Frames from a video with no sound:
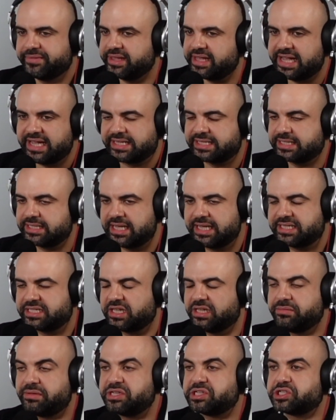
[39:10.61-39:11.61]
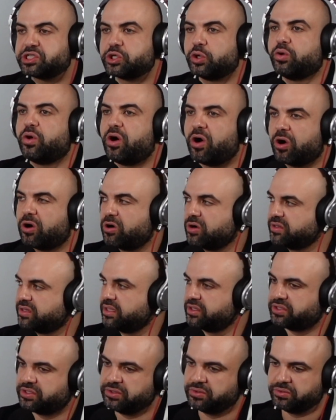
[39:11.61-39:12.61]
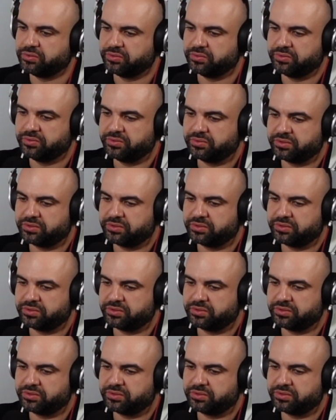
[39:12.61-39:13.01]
it's going to be so hard to